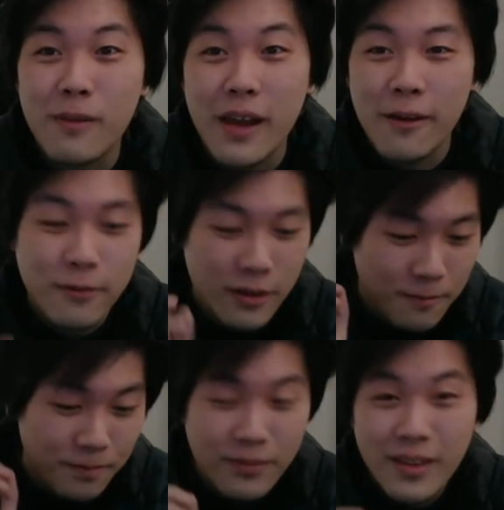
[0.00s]
left,
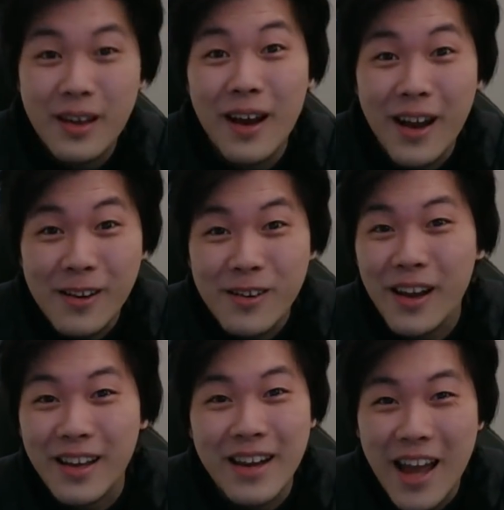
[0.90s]
I look
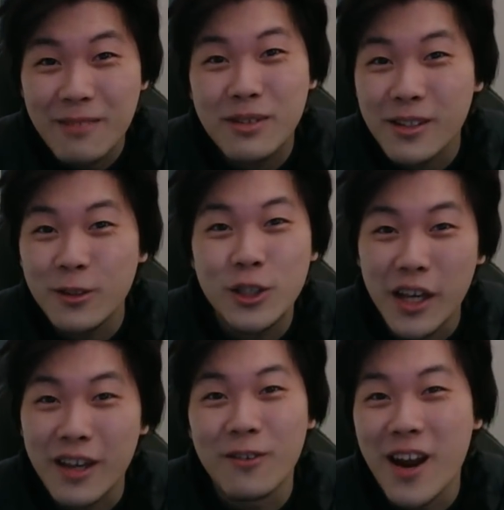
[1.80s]
like an absolute
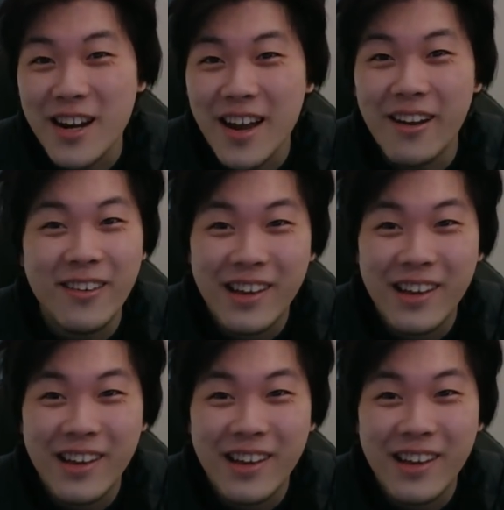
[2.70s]
chicken right now.